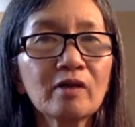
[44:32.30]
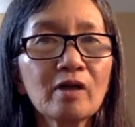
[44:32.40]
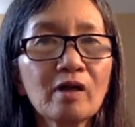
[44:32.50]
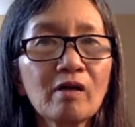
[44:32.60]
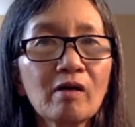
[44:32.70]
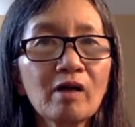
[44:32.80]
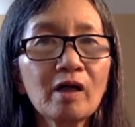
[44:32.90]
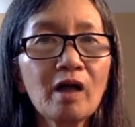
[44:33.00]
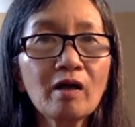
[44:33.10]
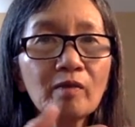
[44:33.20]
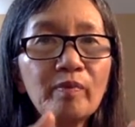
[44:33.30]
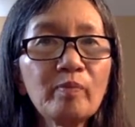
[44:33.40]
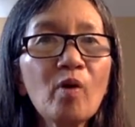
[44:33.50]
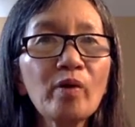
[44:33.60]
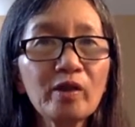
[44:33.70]
a lot of
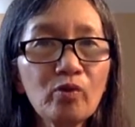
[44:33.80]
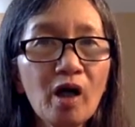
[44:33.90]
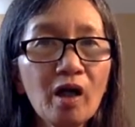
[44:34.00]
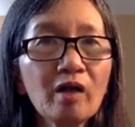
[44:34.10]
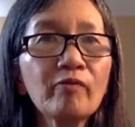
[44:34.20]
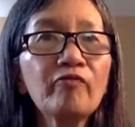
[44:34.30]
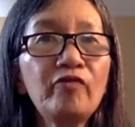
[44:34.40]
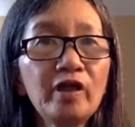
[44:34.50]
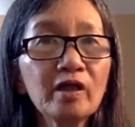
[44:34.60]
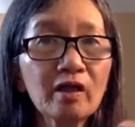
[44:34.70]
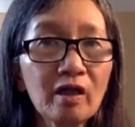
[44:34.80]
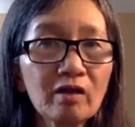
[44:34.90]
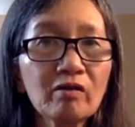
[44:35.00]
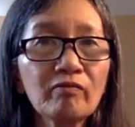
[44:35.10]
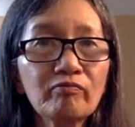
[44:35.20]
people get a lot of fear, a
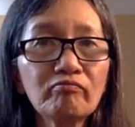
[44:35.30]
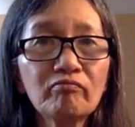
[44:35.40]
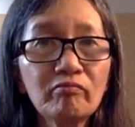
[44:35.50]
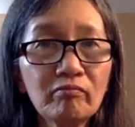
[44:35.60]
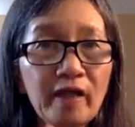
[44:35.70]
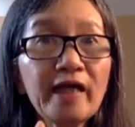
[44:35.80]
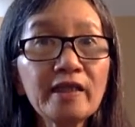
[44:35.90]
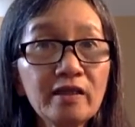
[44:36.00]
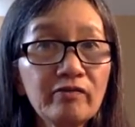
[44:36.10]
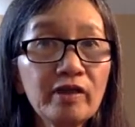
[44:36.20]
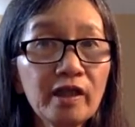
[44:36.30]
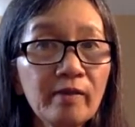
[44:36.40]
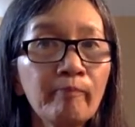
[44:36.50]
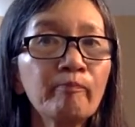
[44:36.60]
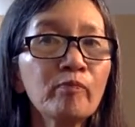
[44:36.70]
lot of negativity.